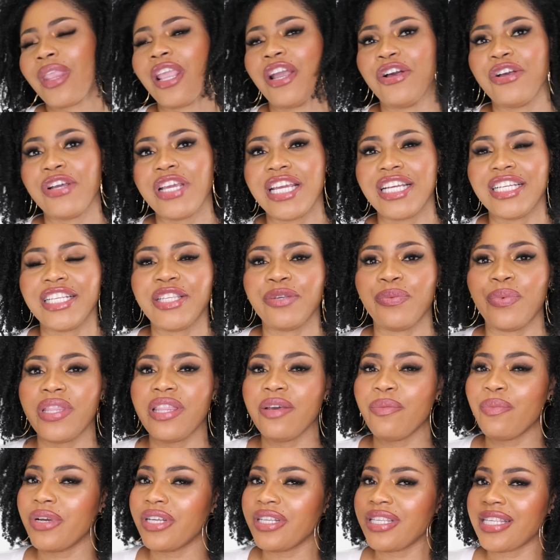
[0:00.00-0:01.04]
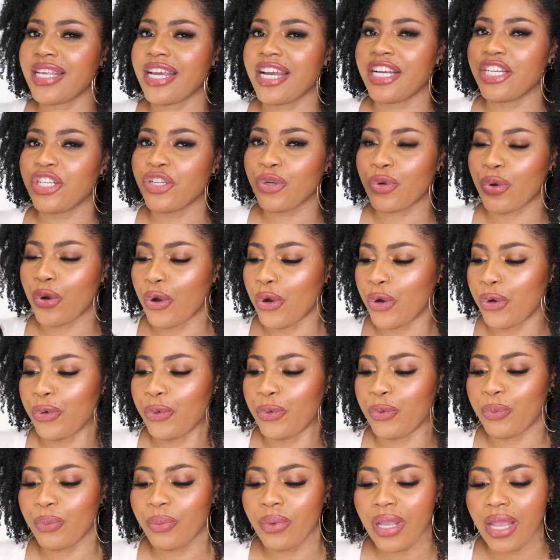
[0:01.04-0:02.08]
Okay, so with the massage
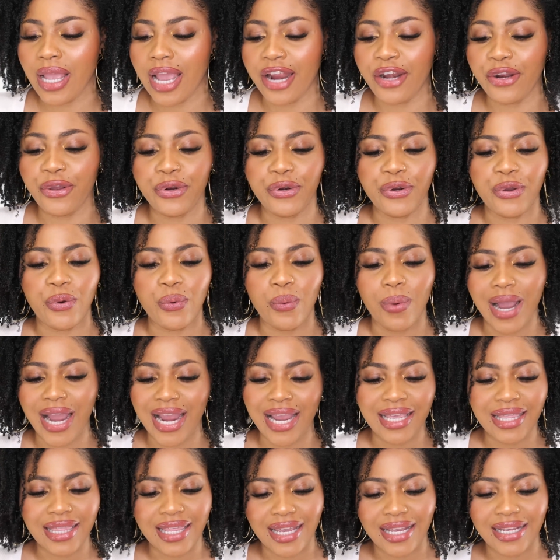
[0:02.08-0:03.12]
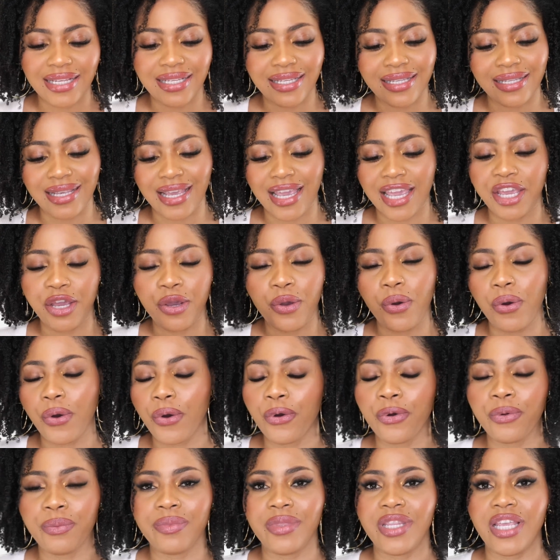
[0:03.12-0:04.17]
comb, I don't know why they say
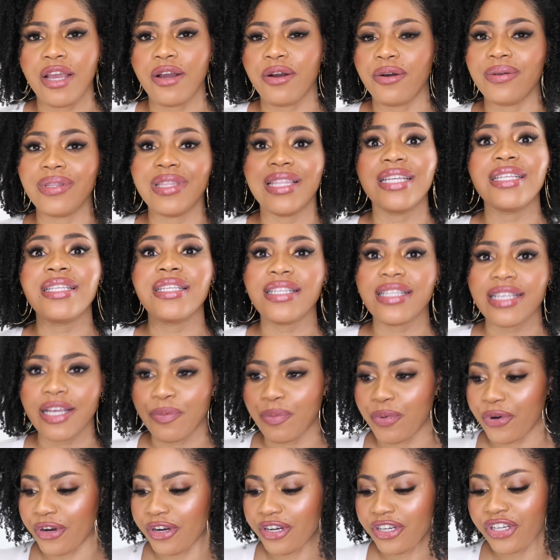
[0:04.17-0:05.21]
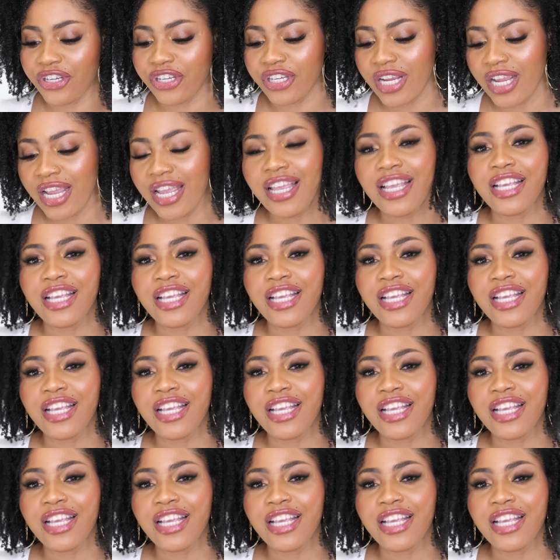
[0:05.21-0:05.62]
comb, yo, this is a brush.